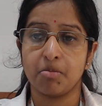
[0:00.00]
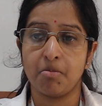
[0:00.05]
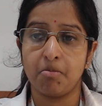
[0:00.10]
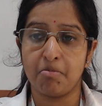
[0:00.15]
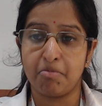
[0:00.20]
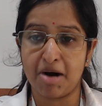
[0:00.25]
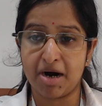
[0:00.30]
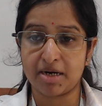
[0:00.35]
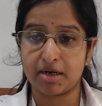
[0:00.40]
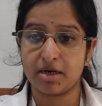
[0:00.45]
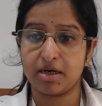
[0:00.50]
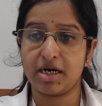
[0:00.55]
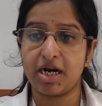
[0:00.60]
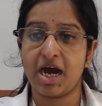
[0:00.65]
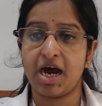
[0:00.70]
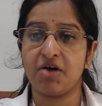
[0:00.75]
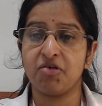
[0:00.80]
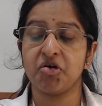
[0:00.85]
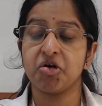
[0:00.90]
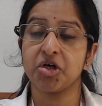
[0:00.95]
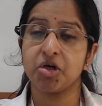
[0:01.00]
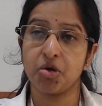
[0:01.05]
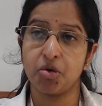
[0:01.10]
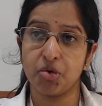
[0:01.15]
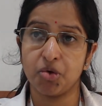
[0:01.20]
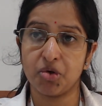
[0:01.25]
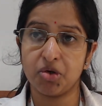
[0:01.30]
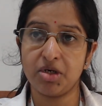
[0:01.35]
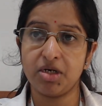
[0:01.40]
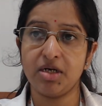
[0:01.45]
But our
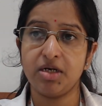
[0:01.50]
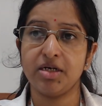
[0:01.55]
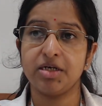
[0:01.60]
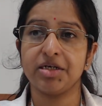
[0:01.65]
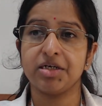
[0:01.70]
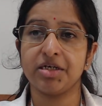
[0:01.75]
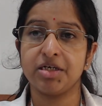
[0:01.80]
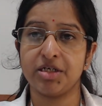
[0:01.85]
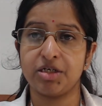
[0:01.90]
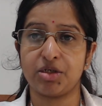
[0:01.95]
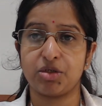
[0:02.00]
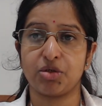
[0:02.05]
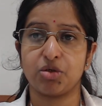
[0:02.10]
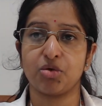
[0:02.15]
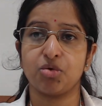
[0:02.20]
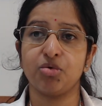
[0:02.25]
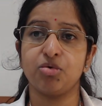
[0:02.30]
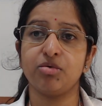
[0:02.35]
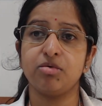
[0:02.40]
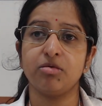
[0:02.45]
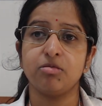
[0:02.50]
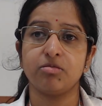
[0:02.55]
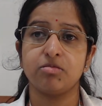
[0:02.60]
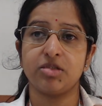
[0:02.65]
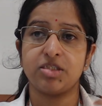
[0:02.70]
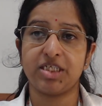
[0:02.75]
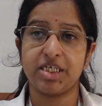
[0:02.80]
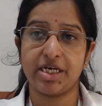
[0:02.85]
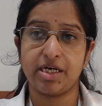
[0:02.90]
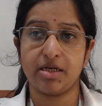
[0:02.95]
goal is to
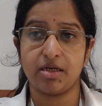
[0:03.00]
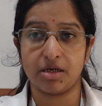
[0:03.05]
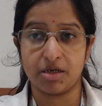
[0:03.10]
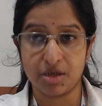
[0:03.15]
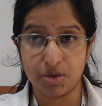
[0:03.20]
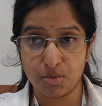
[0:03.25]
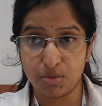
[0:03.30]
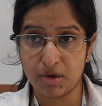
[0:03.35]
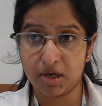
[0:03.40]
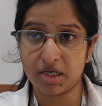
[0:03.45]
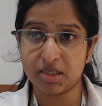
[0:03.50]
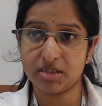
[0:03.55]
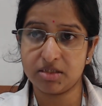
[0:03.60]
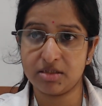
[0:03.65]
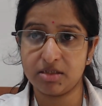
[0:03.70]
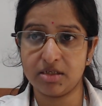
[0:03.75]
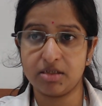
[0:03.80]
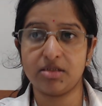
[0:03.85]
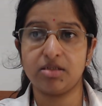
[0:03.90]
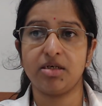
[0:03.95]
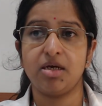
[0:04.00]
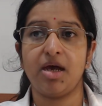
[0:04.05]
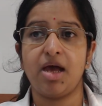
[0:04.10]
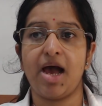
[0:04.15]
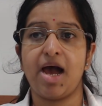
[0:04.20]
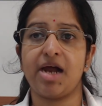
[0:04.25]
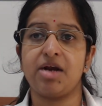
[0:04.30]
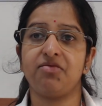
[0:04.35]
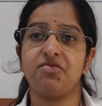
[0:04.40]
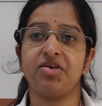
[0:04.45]
reverse this,
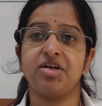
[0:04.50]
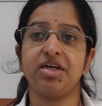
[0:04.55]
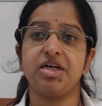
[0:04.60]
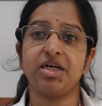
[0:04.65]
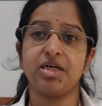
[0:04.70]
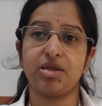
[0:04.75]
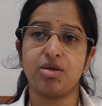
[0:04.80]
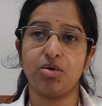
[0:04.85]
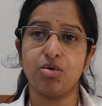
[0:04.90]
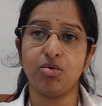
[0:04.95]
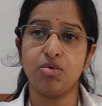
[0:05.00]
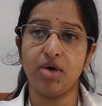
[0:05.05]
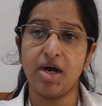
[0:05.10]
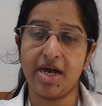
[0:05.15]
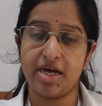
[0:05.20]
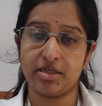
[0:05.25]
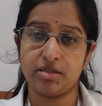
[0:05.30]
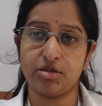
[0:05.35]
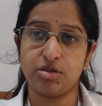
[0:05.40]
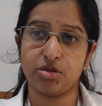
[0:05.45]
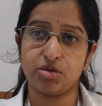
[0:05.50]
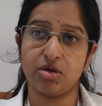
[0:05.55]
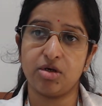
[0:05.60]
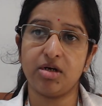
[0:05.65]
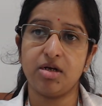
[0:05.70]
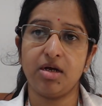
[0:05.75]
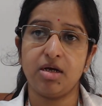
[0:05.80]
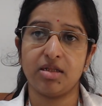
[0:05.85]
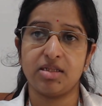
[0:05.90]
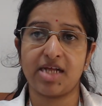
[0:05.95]
and we need to
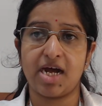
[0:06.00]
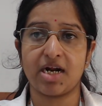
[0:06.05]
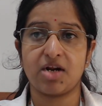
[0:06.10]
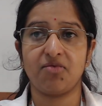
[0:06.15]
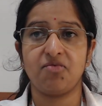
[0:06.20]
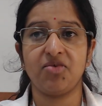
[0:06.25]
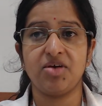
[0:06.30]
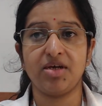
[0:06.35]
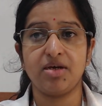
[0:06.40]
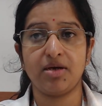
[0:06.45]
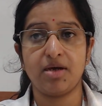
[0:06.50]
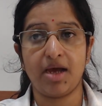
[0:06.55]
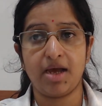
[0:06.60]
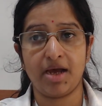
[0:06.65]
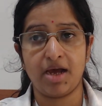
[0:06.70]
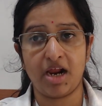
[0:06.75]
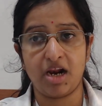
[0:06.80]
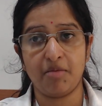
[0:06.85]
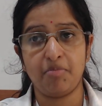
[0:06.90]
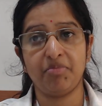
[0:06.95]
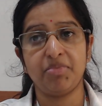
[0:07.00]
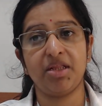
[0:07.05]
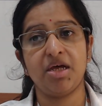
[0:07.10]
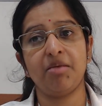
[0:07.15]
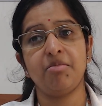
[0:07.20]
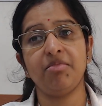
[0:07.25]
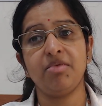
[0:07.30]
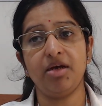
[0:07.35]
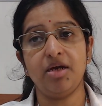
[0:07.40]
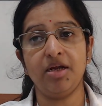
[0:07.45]
ensure that we help
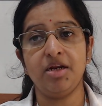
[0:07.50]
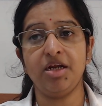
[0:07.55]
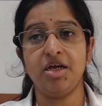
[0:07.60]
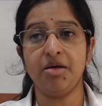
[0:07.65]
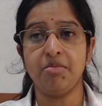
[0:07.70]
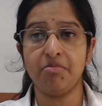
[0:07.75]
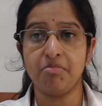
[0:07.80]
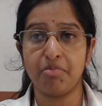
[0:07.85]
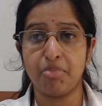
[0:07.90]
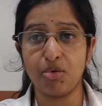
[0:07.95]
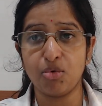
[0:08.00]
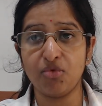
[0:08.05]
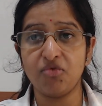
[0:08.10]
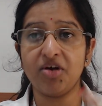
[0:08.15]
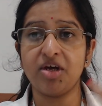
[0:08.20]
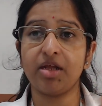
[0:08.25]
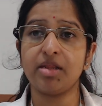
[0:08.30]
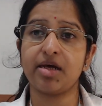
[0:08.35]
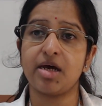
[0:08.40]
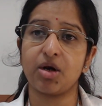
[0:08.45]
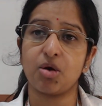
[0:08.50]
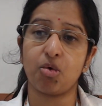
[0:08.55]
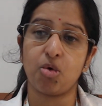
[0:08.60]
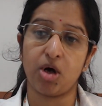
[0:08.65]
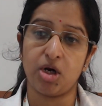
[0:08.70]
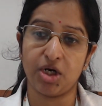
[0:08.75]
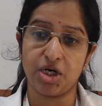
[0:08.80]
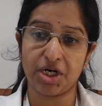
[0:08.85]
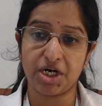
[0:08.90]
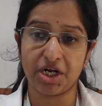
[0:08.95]
them in improving their
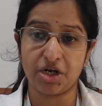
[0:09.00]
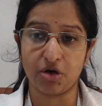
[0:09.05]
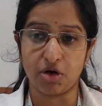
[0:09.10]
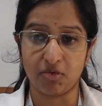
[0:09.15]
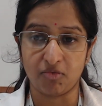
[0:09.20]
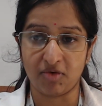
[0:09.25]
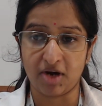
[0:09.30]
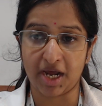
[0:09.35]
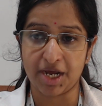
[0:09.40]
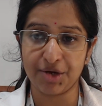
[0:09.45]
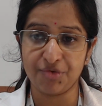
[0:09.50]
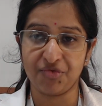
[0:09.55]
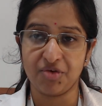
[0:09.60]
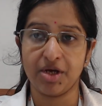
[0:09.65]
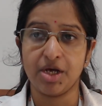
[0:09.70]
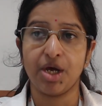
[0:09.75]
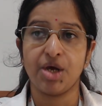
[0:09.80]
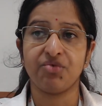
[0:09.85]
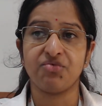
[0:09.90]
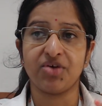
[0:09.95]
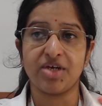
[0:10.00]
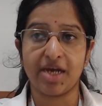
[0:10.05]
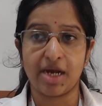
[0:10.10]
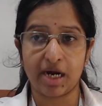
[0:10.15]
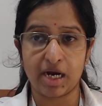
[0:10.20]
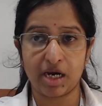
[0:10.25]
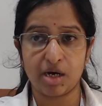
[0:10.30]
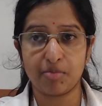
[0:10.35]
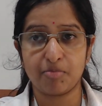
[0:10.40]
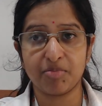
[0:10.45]
quality of life, we
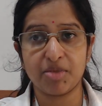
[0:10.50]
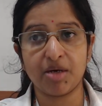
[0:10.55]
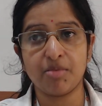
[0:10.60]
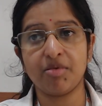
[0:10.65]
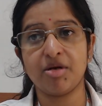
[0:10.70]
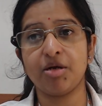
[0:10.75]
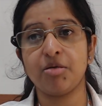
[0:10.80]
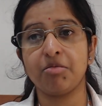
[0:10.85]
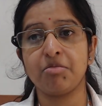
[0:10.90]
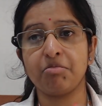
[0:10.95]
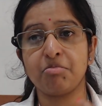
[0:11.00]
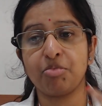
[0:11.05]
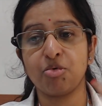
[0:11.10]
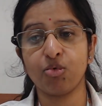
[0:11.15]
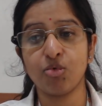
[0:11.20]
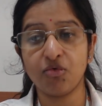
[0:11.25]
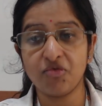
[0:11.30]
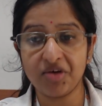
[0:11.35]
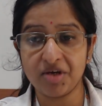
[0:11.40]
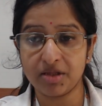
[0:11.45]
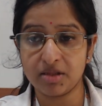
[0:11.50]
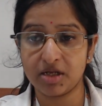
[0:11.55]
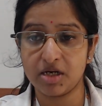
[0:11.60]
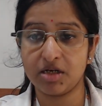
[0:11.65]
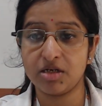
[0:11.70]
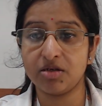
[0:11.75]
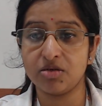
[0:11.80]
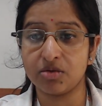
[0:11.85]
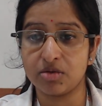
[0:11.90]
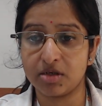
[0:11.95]
help them in improving
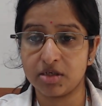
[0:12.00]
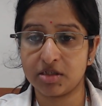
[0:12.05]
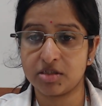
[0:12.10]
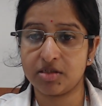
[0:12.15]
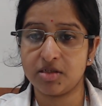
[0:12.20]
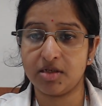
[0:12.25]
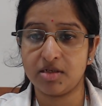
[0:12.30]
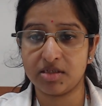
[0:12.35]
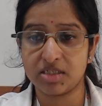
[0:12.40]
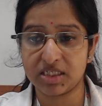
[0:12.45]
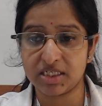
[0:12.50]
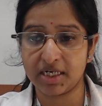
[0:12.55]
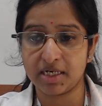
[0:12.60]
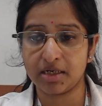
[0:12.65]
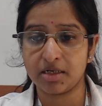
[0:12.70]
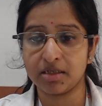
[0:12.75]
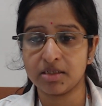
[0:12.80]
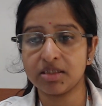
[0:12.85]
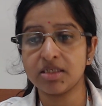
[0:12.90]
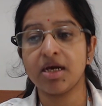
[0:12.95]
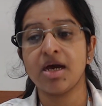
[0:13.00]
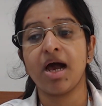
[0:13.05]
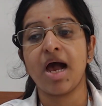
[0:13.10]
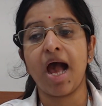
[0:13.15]
their nutritional status,